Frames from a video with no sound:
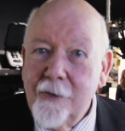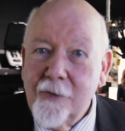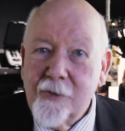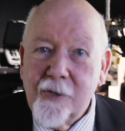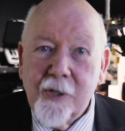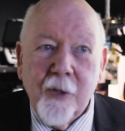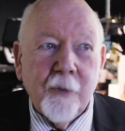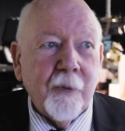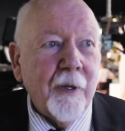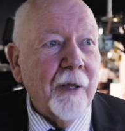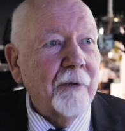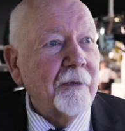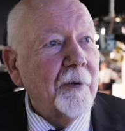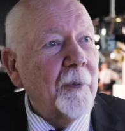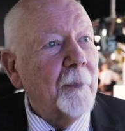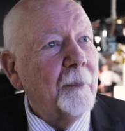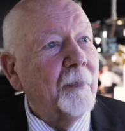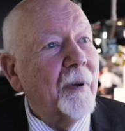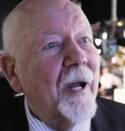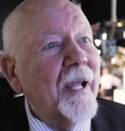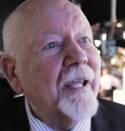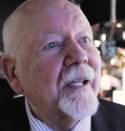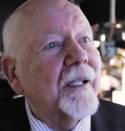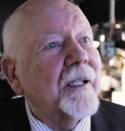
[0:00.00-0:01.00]
So we have a
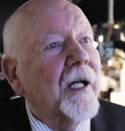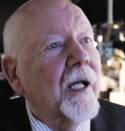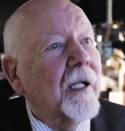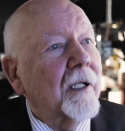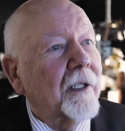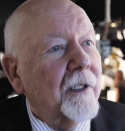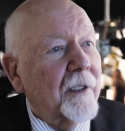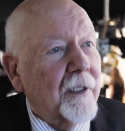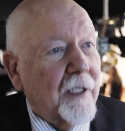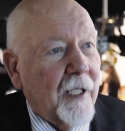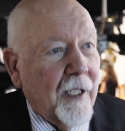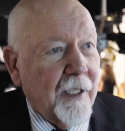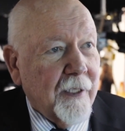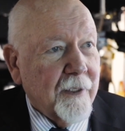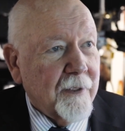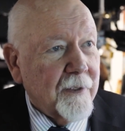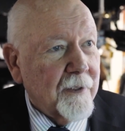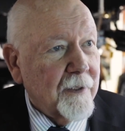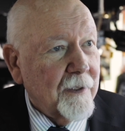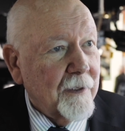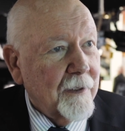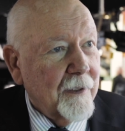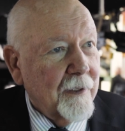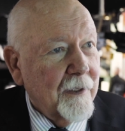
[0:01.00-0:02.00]
bicolor light.
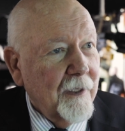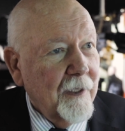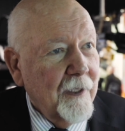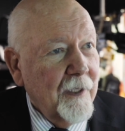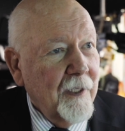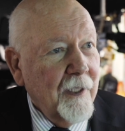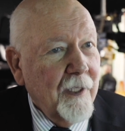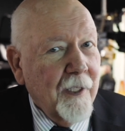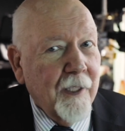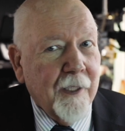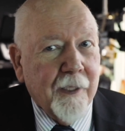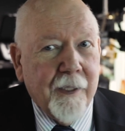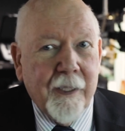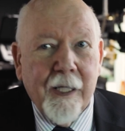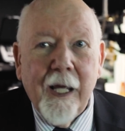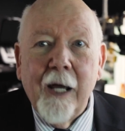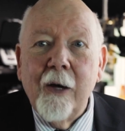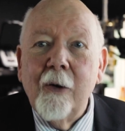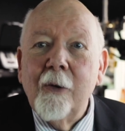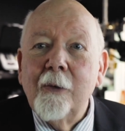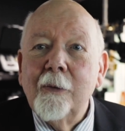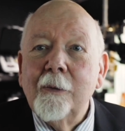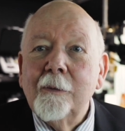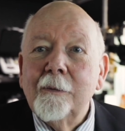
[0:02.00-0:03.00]

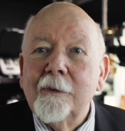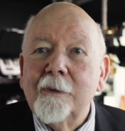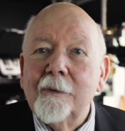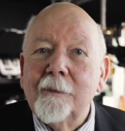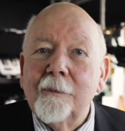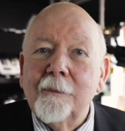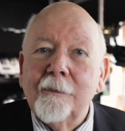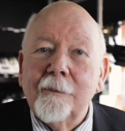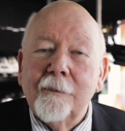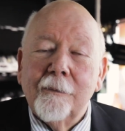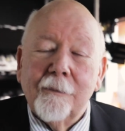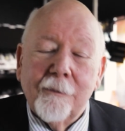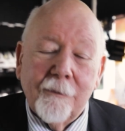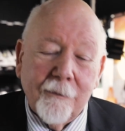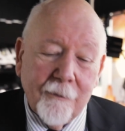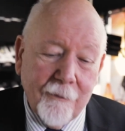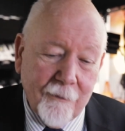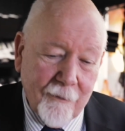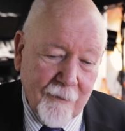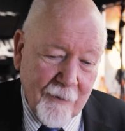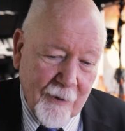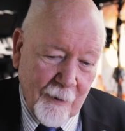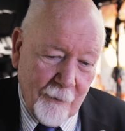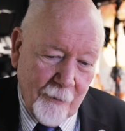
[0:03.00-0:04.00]
Now
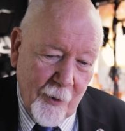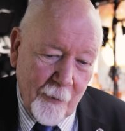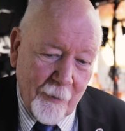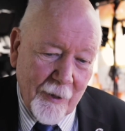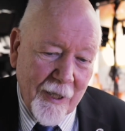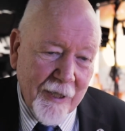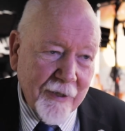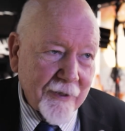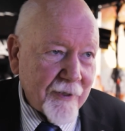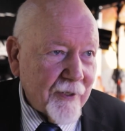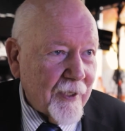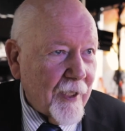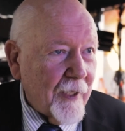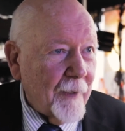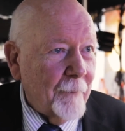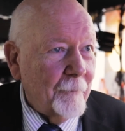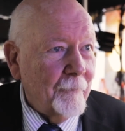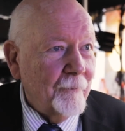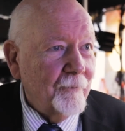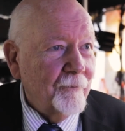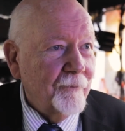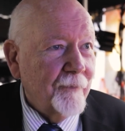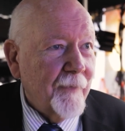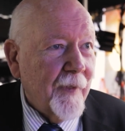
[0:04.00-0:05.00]
the mobile
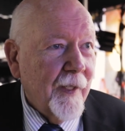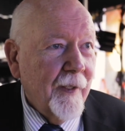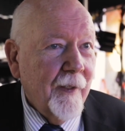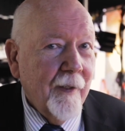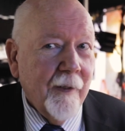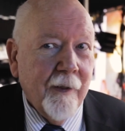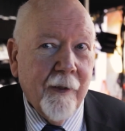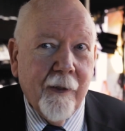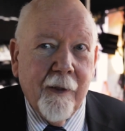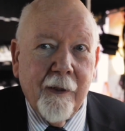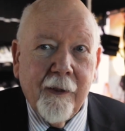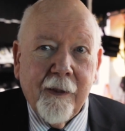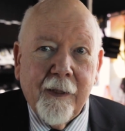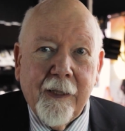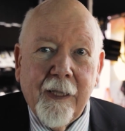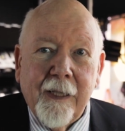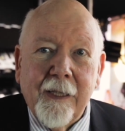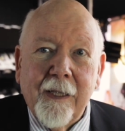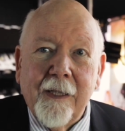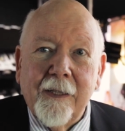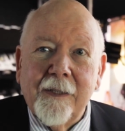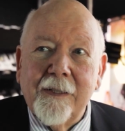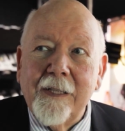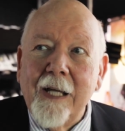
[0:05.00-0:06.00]
team
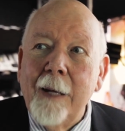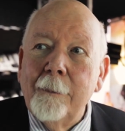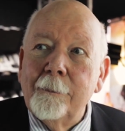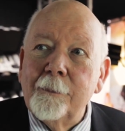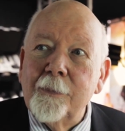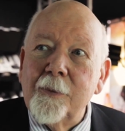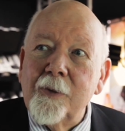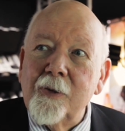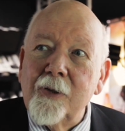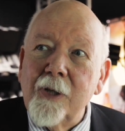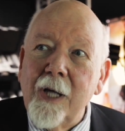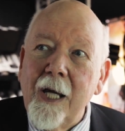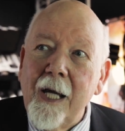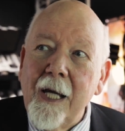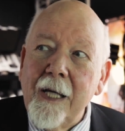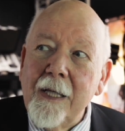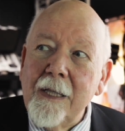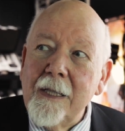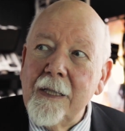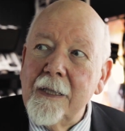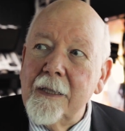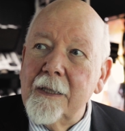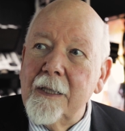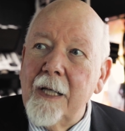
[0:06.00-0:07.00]
can adapt to
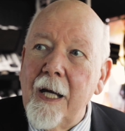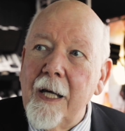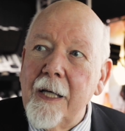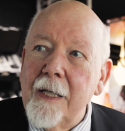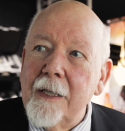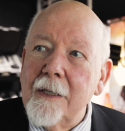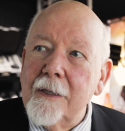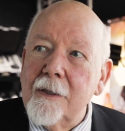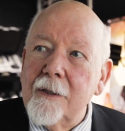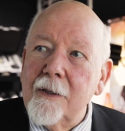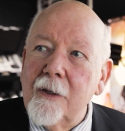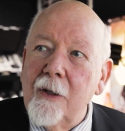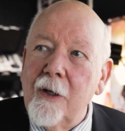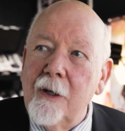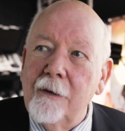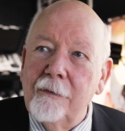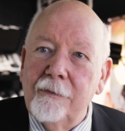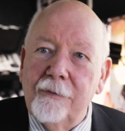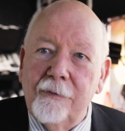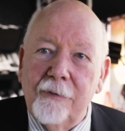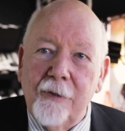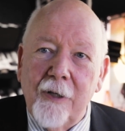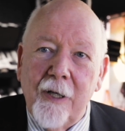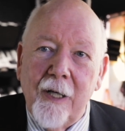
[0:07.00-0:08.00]
any kind of
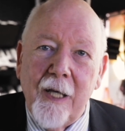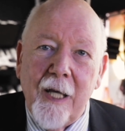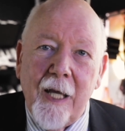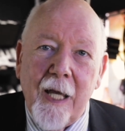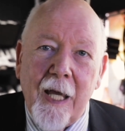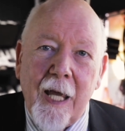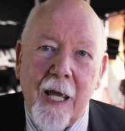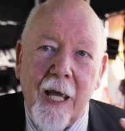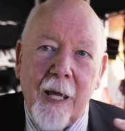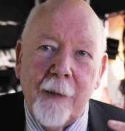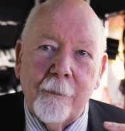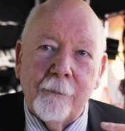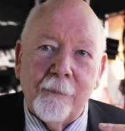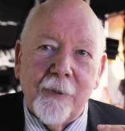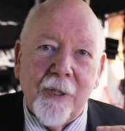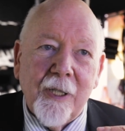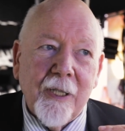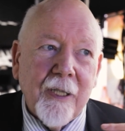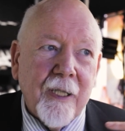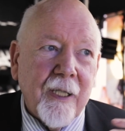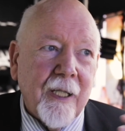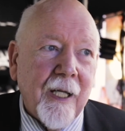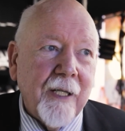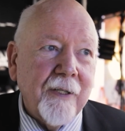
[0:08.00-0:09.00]

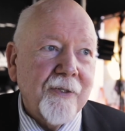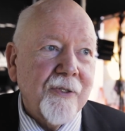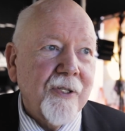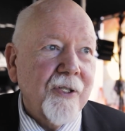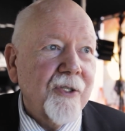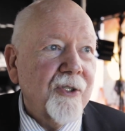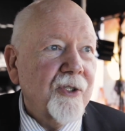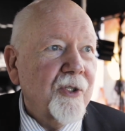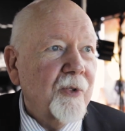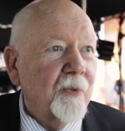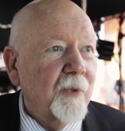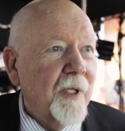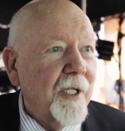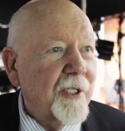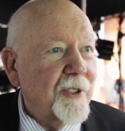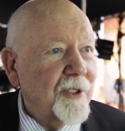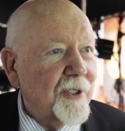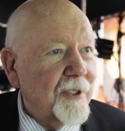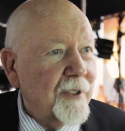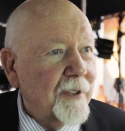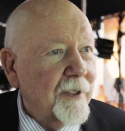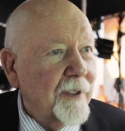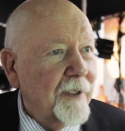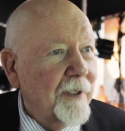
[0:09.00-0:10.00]
ambient light
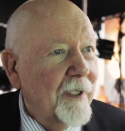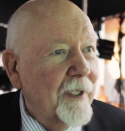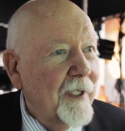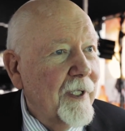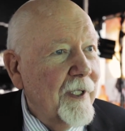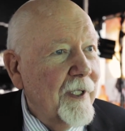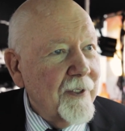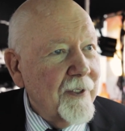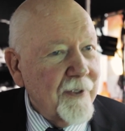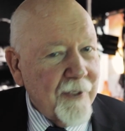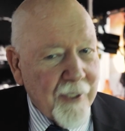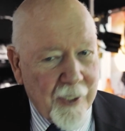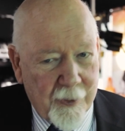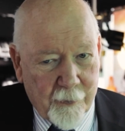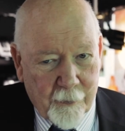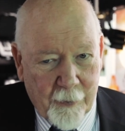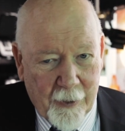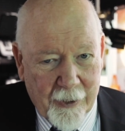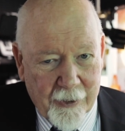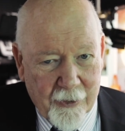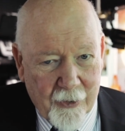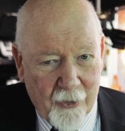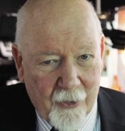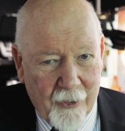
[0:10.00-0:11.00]
situation just
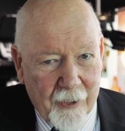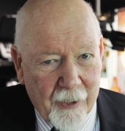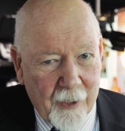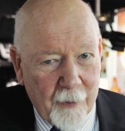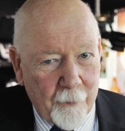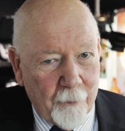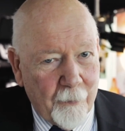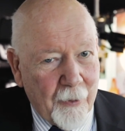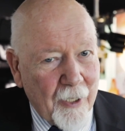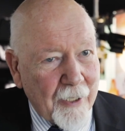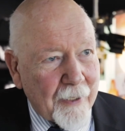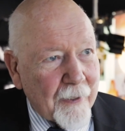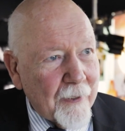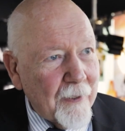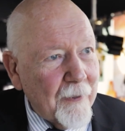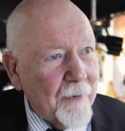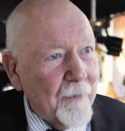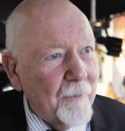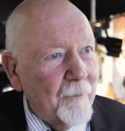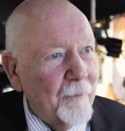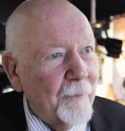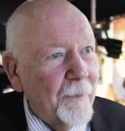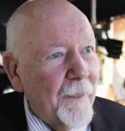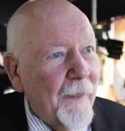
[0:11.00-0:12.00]
by turning a
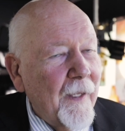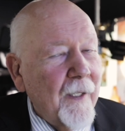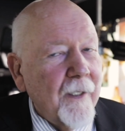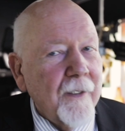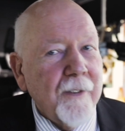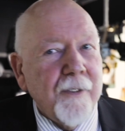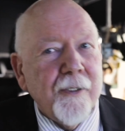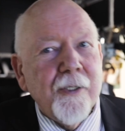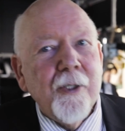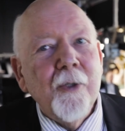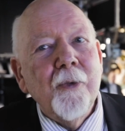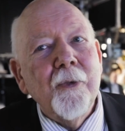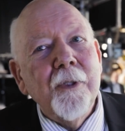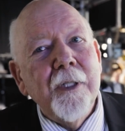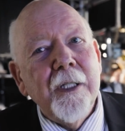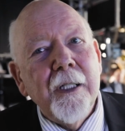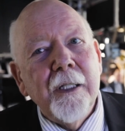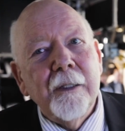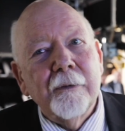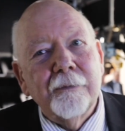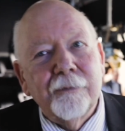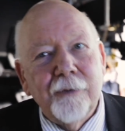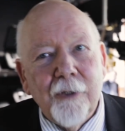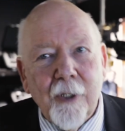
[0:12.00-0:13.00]
button,
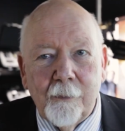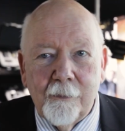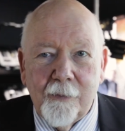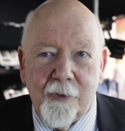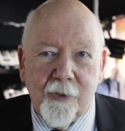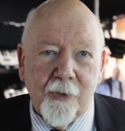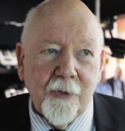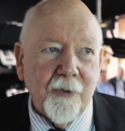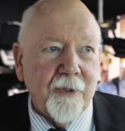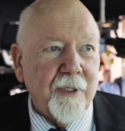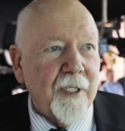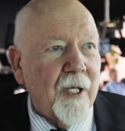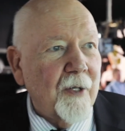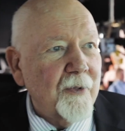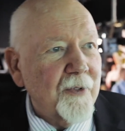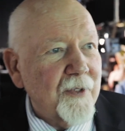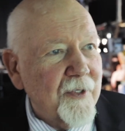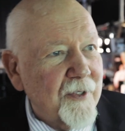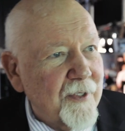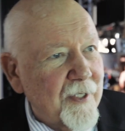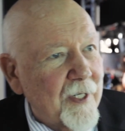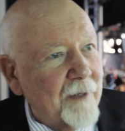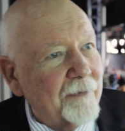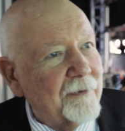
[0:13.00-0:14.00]
tuning from
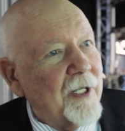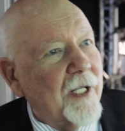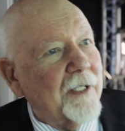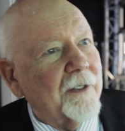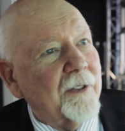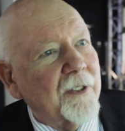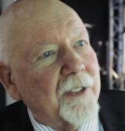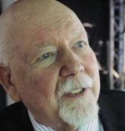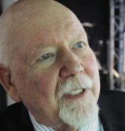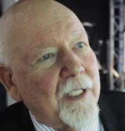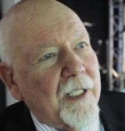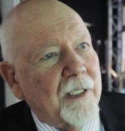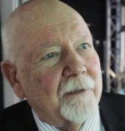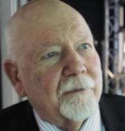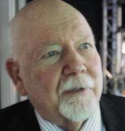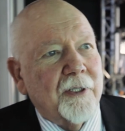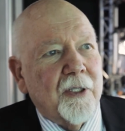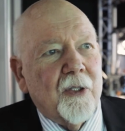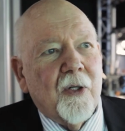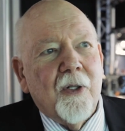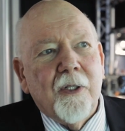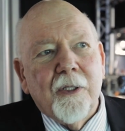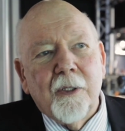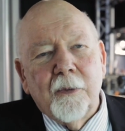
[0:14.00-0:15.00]
2700
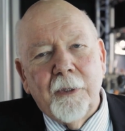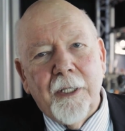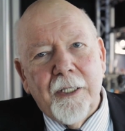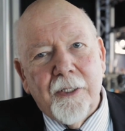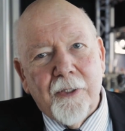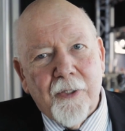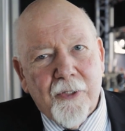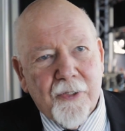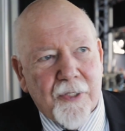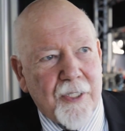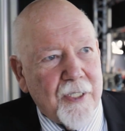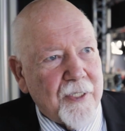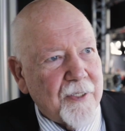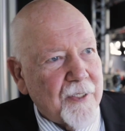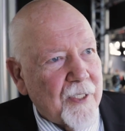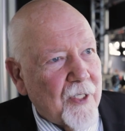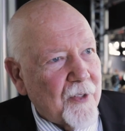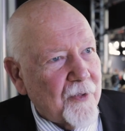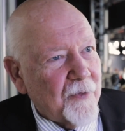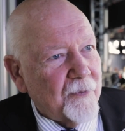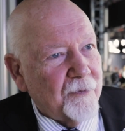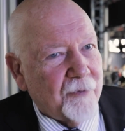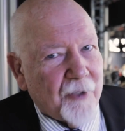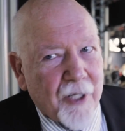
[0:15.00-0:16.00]
Kelvin all the way to
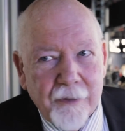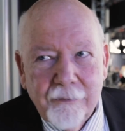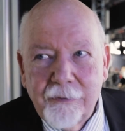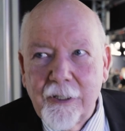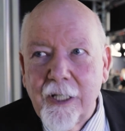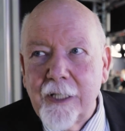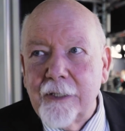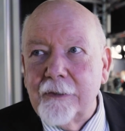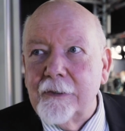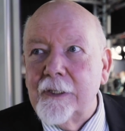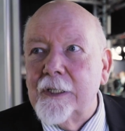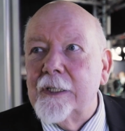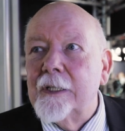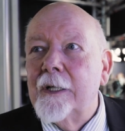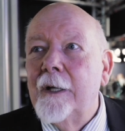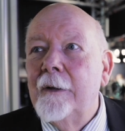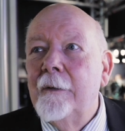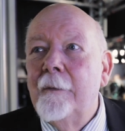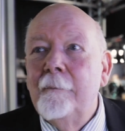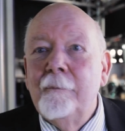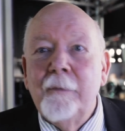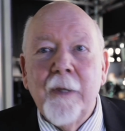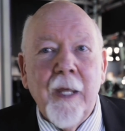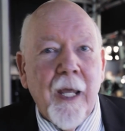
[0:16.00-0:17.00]
6500,
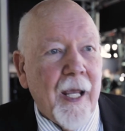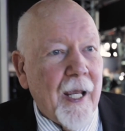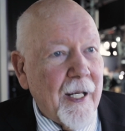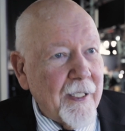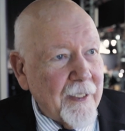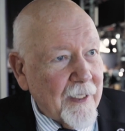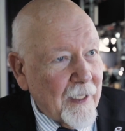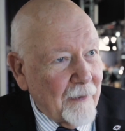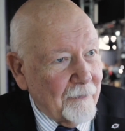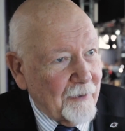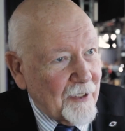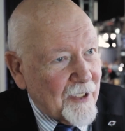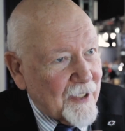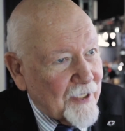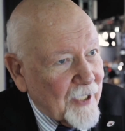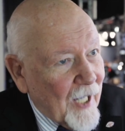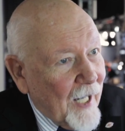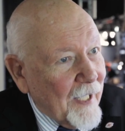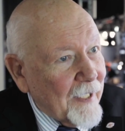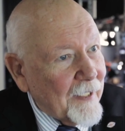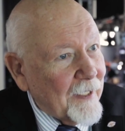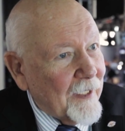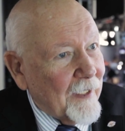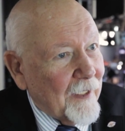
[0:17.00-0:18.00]
and have a
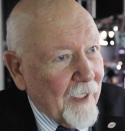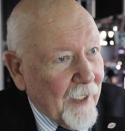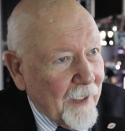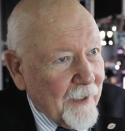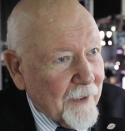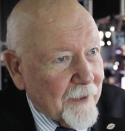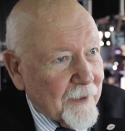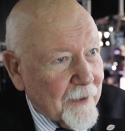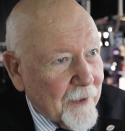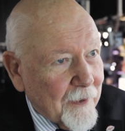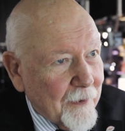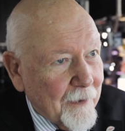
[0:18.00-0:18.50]
tiny light,